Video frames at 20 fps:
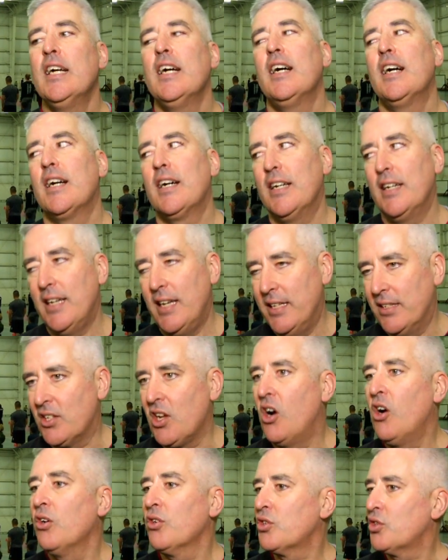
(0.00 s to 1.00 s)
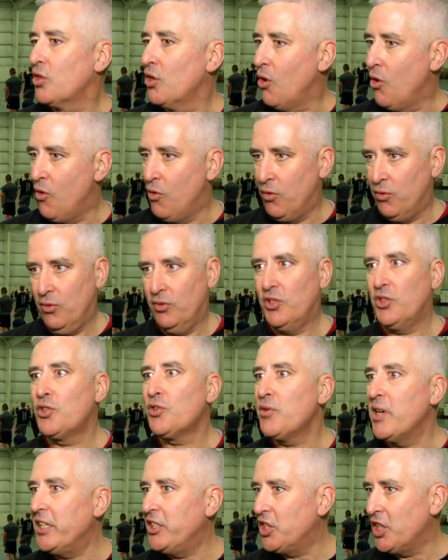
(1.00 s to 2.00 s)
uh, is also
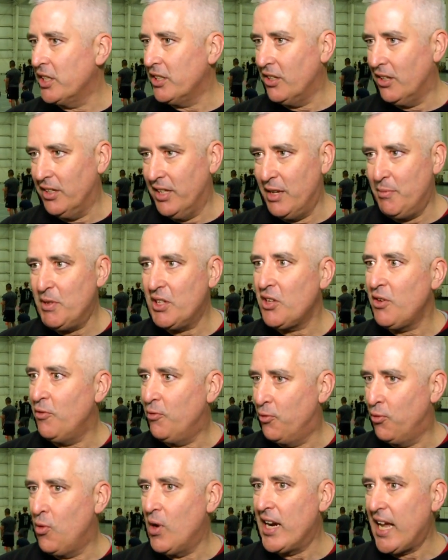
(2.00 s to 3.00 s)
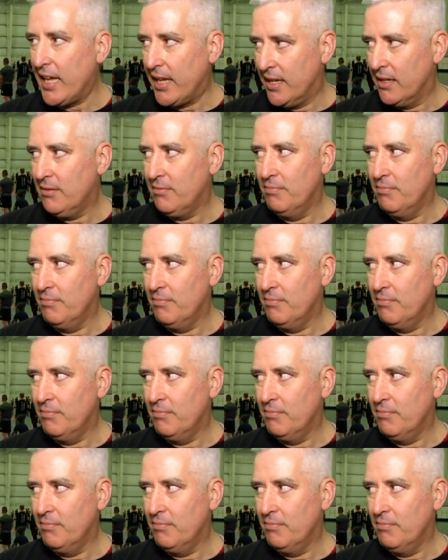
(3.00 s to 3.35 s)
stretching the limit of what I